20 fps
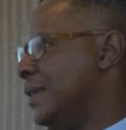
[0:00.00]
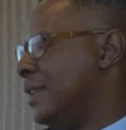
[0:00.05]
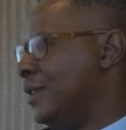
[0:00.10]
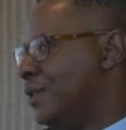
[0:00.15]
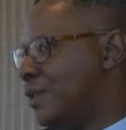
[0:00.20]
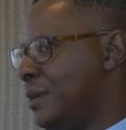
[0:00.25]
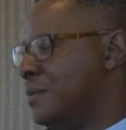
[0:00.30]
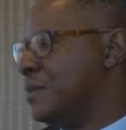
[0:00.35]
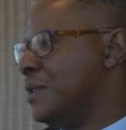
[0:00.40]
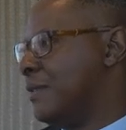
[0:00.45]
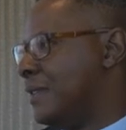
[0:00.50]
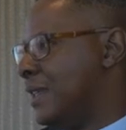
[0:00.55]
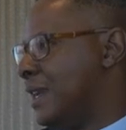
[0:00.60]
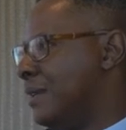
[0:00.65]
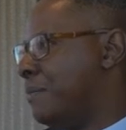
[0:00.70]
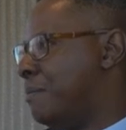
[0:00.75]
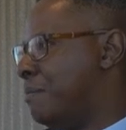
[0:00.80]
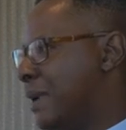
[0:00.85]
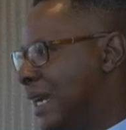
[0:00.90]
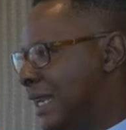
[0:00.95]
In terms of
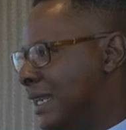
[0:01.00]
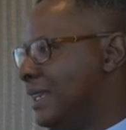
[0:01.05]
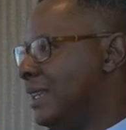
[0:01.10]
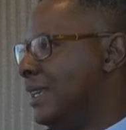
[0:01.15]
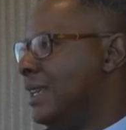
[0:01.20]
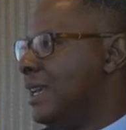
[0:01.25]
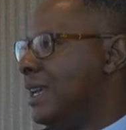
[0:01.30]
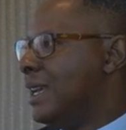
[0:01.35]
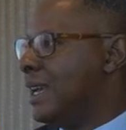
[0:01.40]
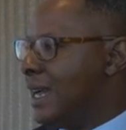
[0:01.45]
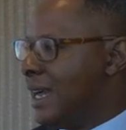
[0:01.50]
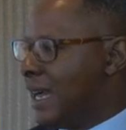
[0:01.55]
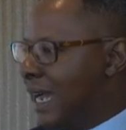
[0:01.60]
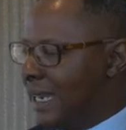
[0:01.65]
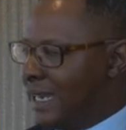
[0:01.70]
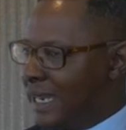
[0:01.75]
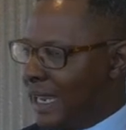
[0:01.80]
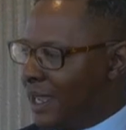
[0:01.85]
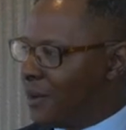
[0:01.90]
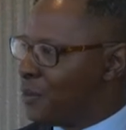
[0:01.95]
that. But
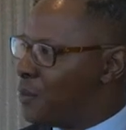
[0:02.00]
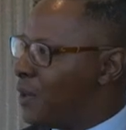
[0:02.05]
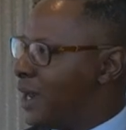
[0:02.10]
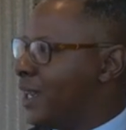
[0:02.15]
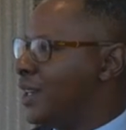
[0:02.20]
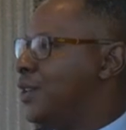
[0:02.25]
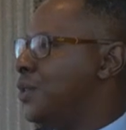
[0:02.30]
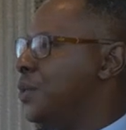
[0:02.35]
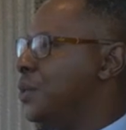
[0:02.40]
I like what